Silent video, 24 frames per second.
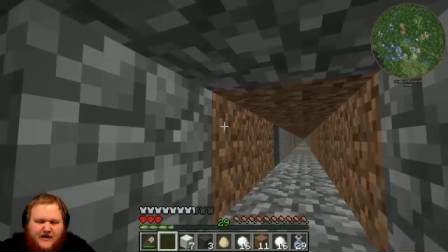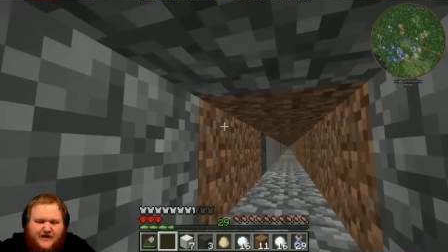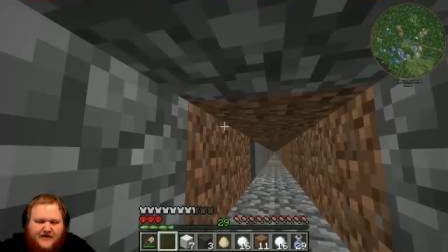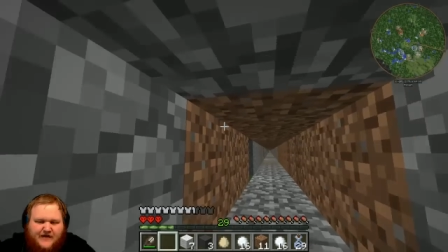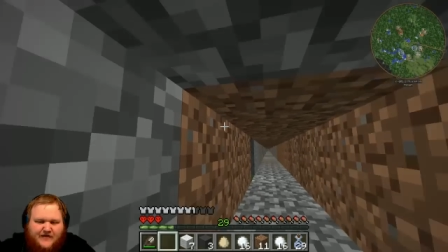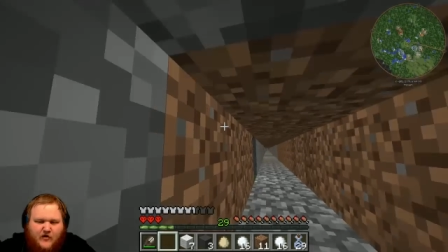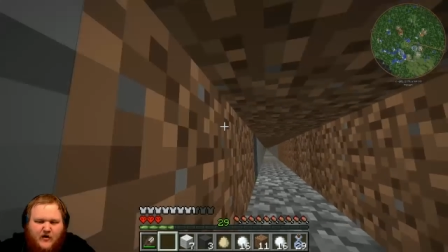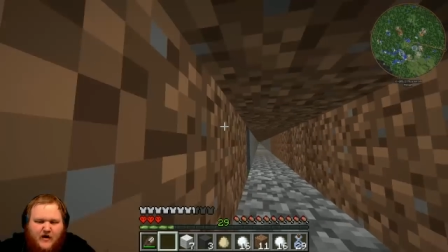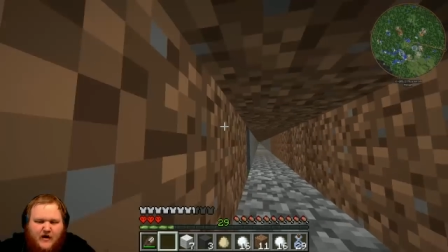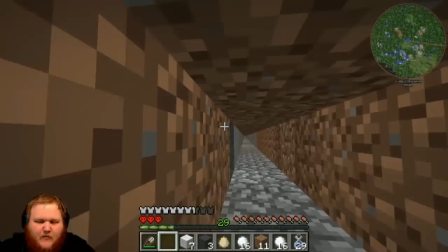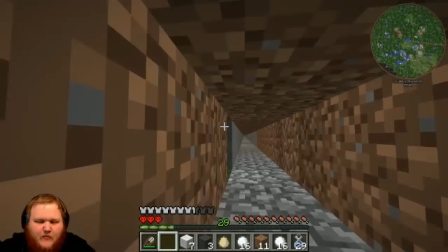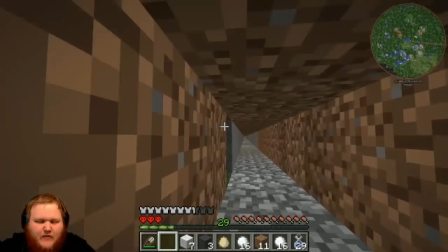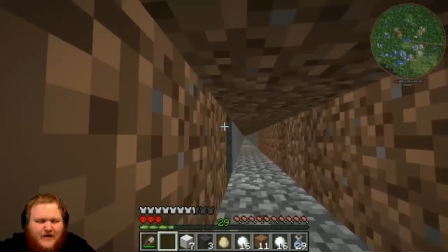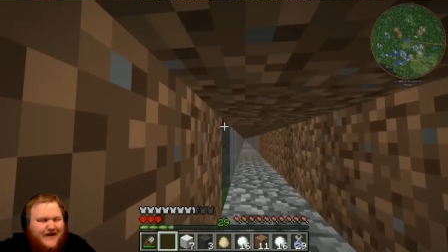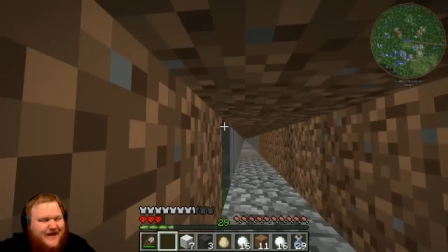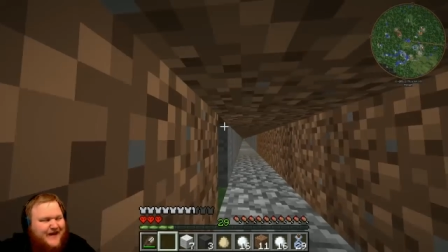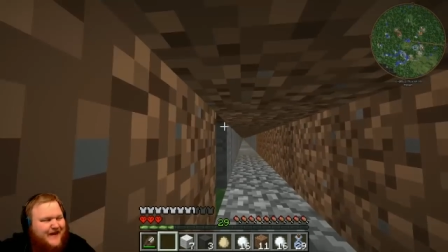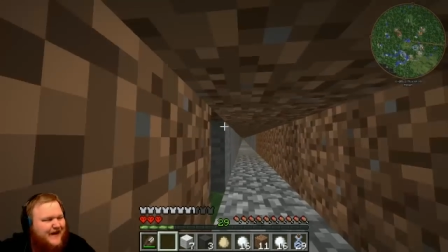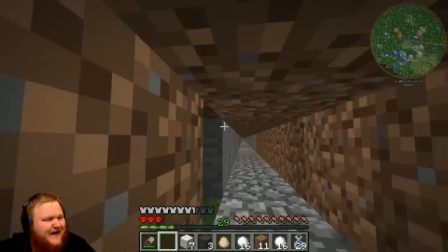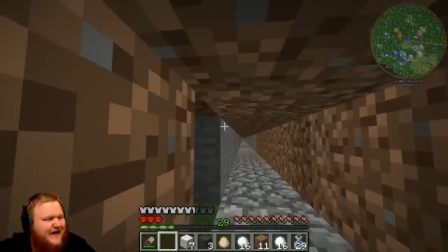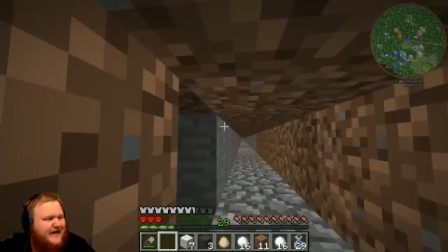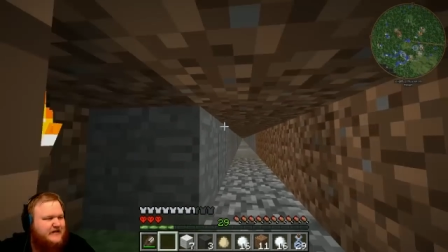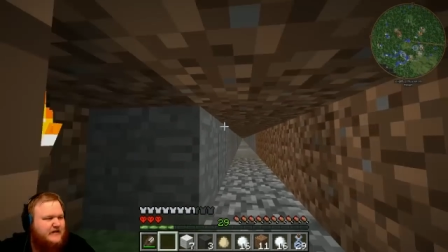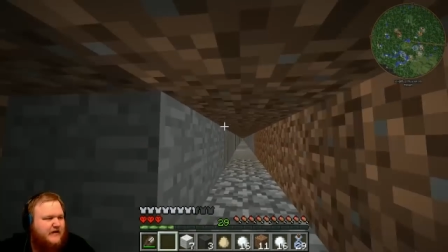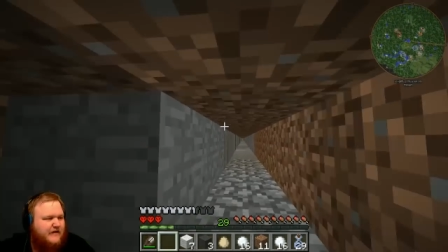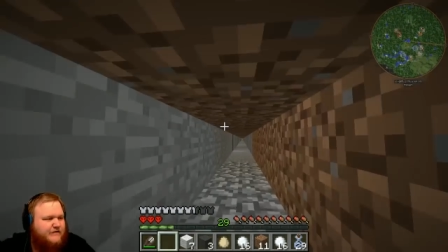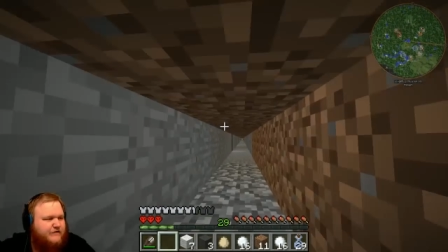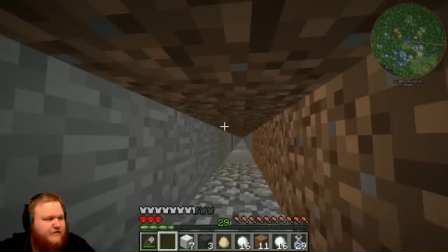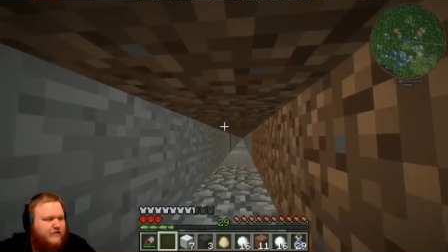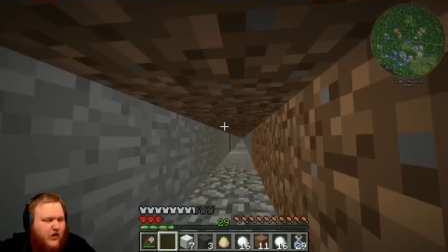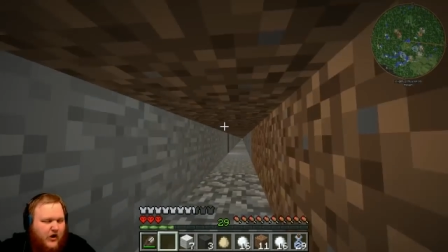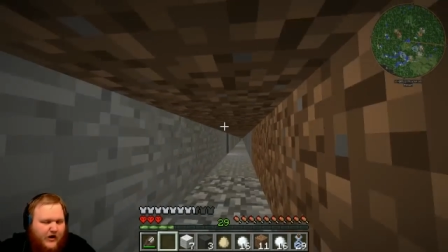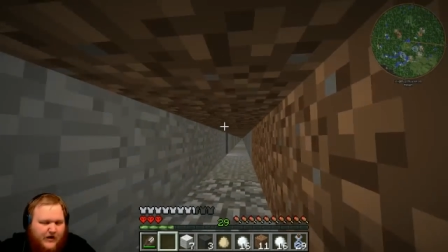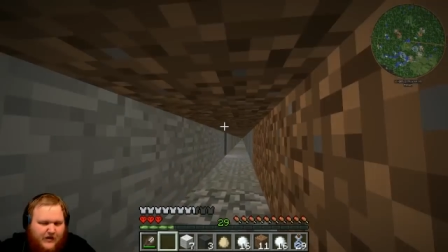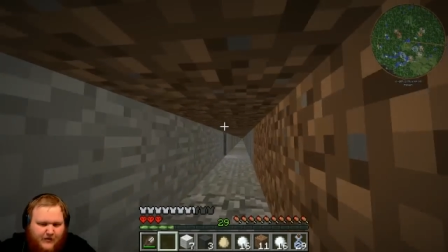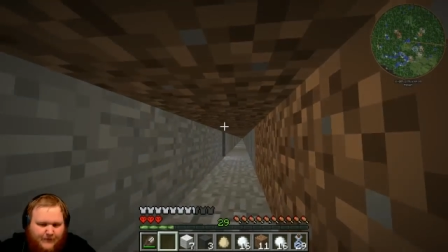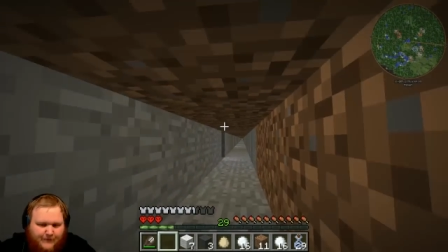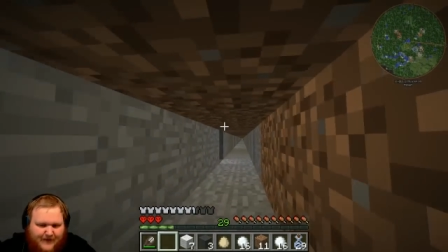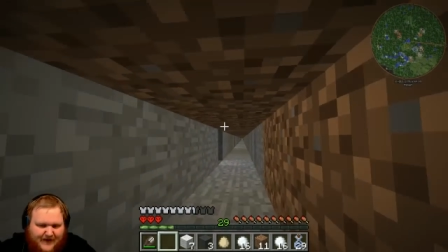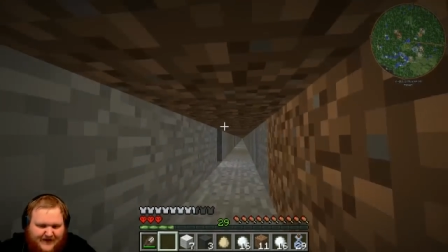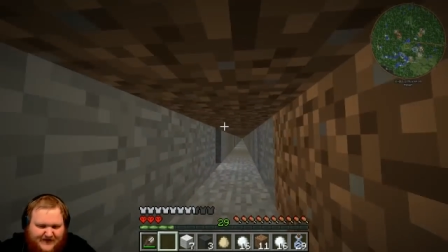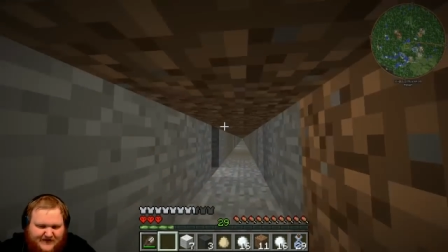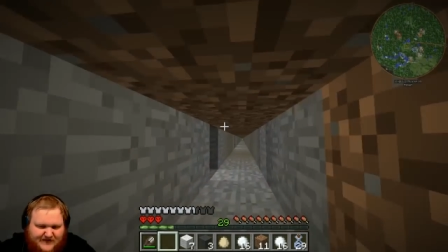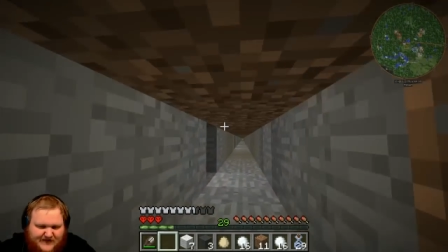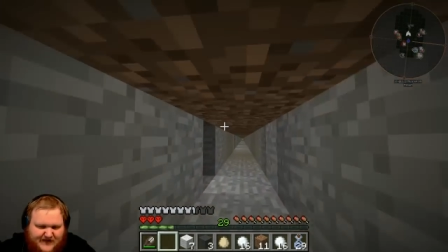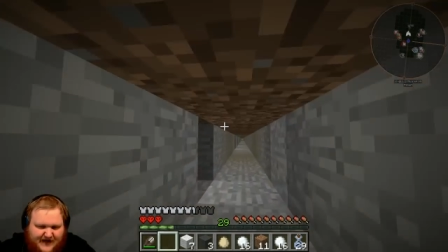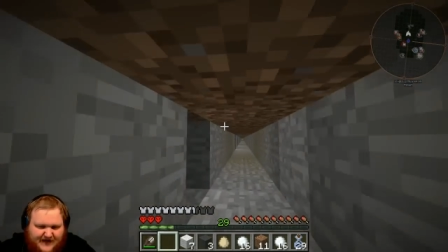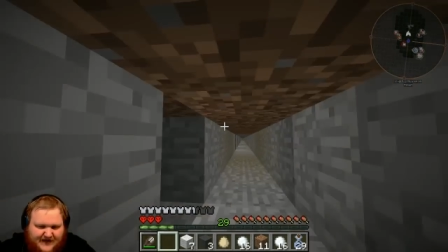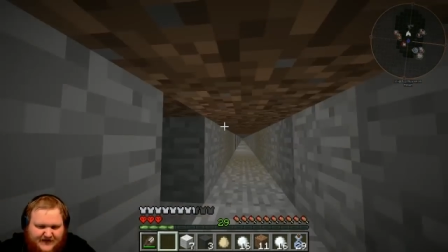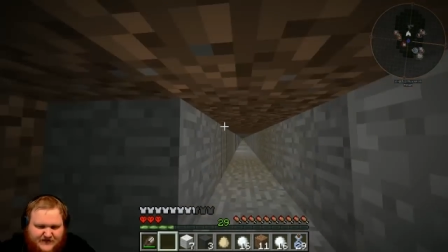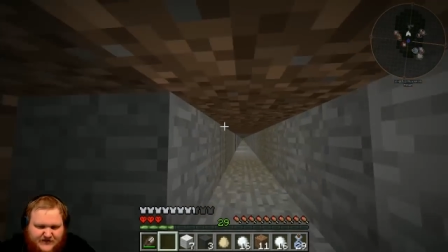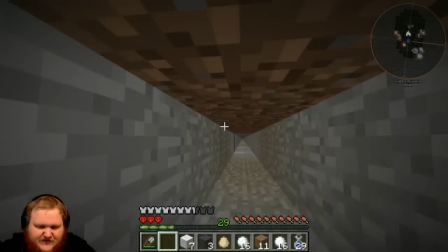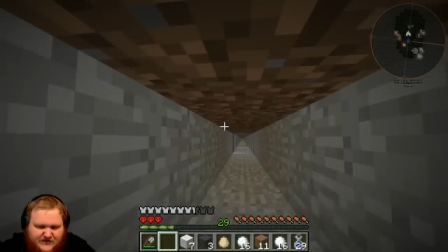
either. I want to get it at the front of the base, guys.